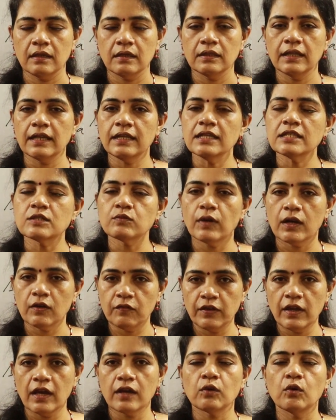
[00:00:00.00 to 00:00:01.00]
That is what
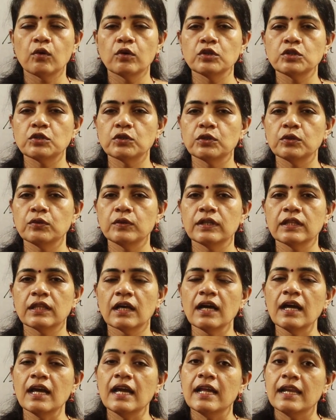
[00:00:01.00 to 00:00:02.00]
we are going to do in
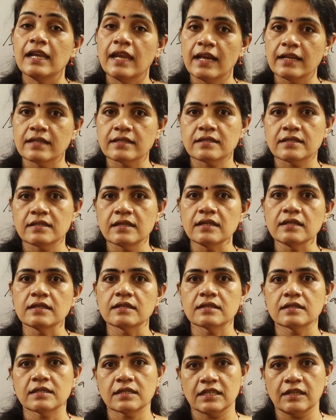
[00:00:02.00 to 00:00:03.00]
the next
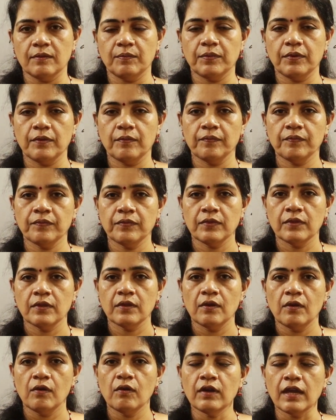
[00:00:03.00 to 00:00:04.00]
step.
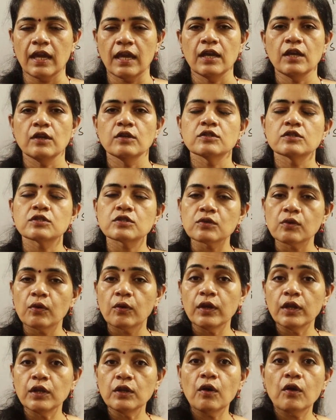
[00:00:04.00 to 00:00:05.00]
Okay, so
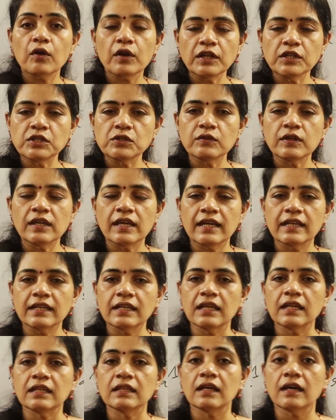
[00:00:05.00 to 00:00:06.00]
in order to
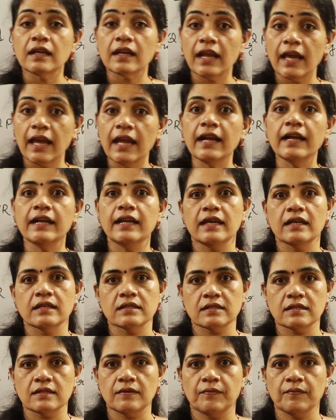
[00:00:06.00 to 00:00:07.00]
get the
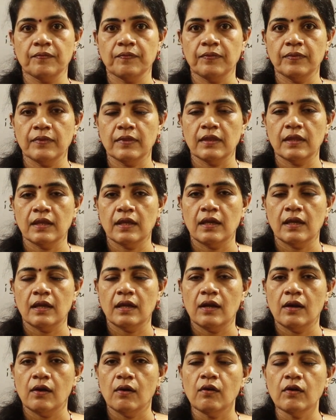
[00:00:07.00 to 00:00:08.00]
radius,
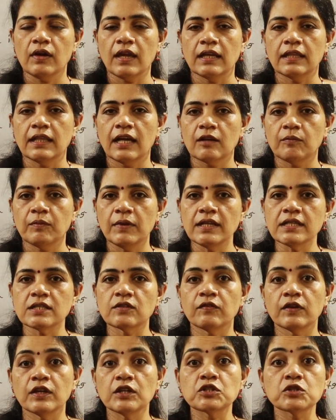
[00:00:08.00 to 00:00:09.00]
okay, that means
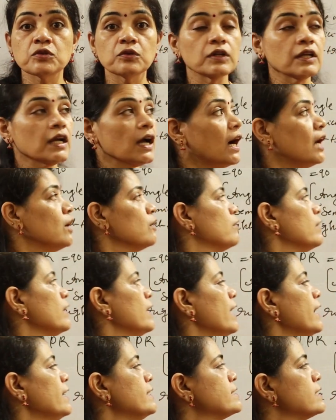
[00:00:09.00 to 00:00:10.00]
we should
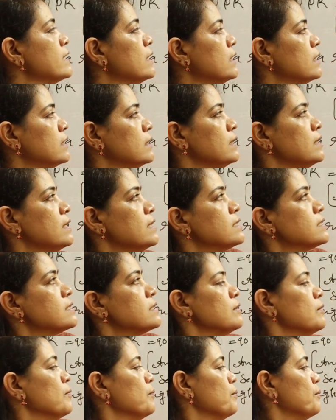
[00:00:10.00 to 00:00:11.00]
calculate this
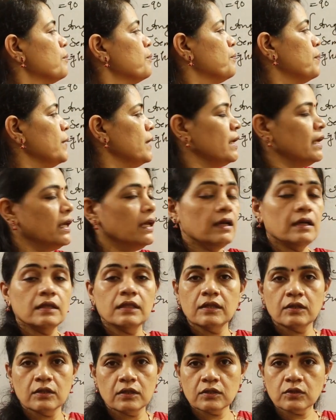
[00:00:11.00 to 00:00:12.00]

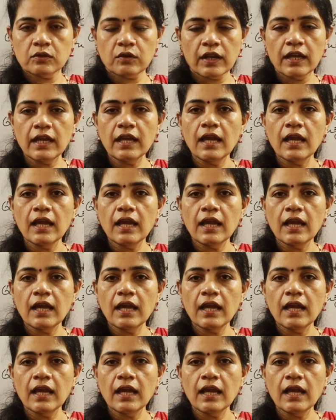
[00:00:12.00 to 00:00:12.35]
QR,